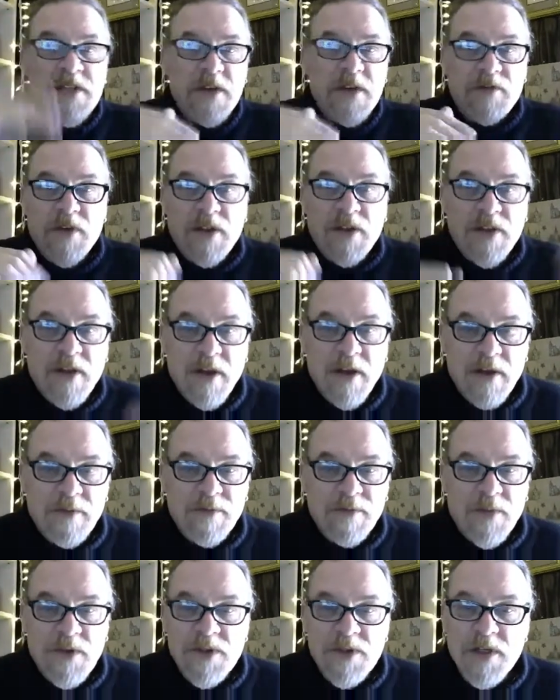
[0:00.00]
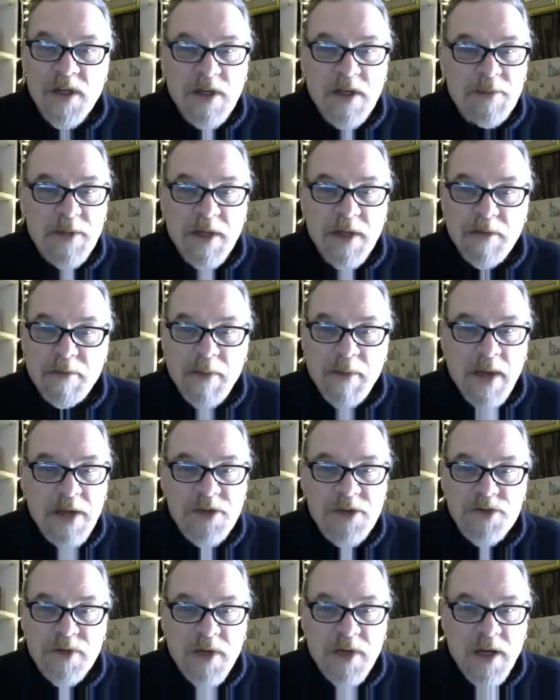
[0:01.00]
everything. There's going to be a
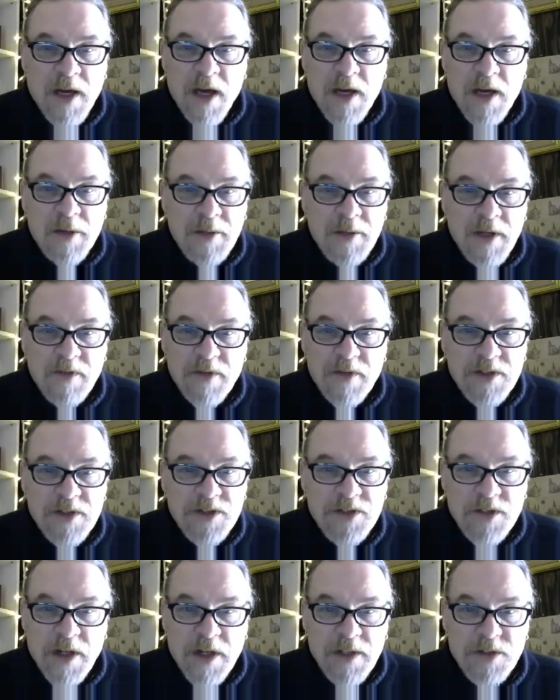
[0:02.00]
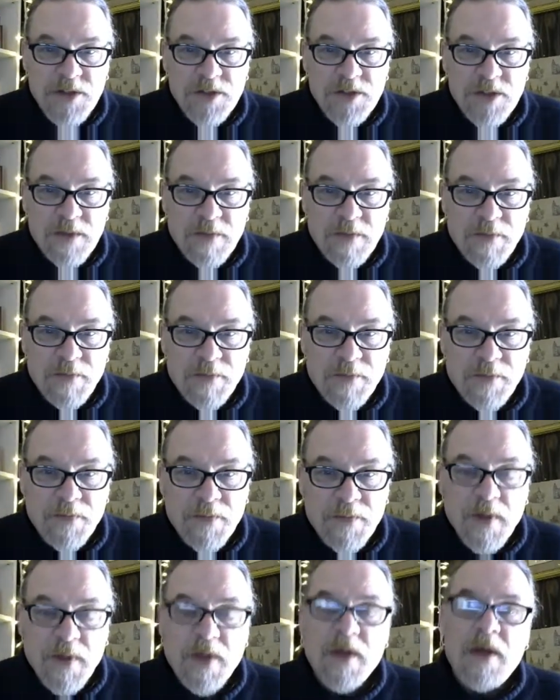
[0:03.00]
major economy of exchange.
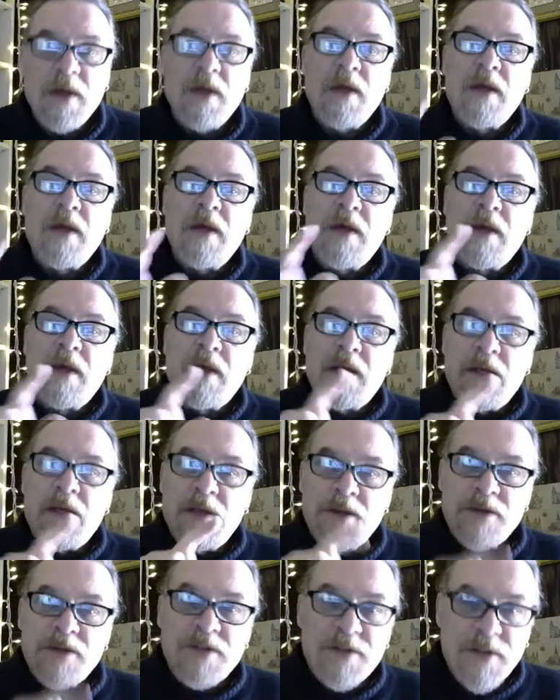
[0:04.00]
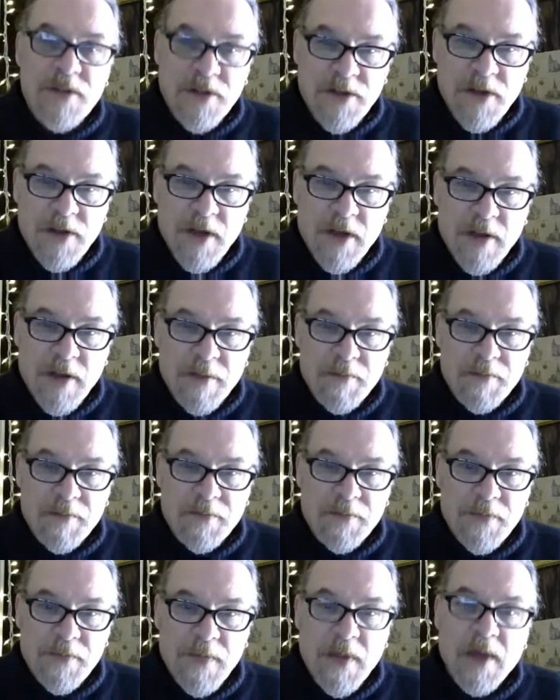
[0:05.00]
Here's the thing.
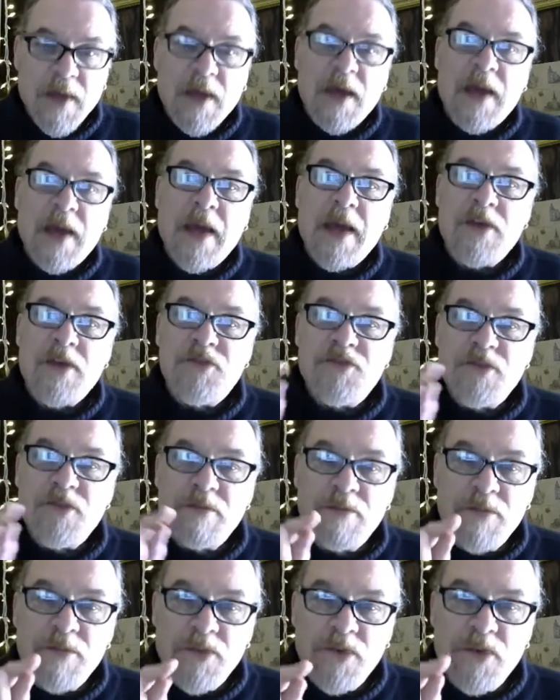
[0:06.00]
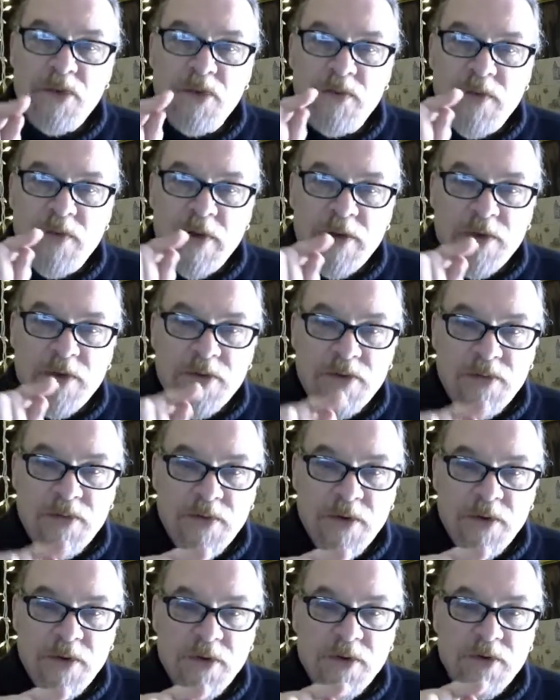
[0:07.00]
As you move
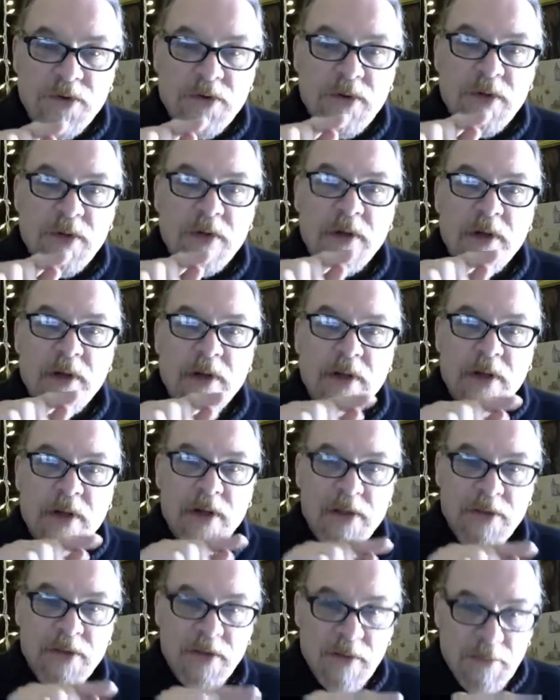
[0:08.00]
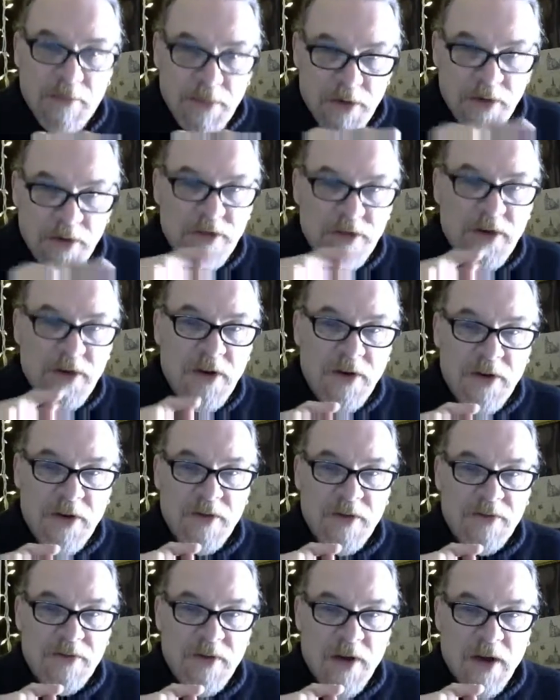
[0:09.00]
through the birth
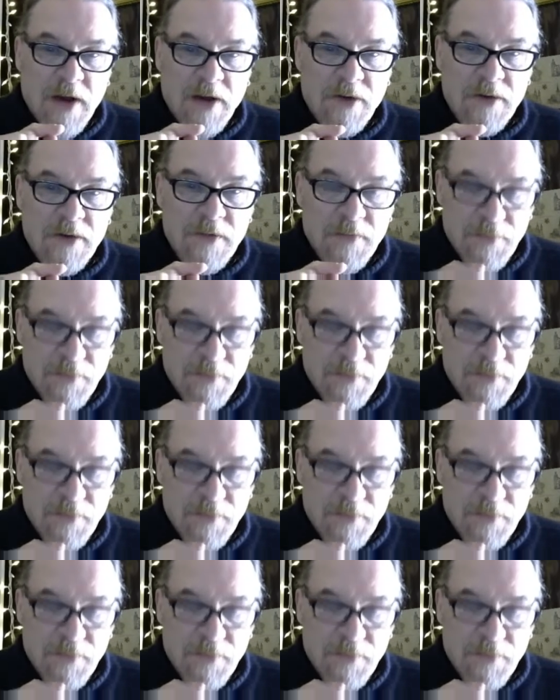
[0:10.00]
narrative now,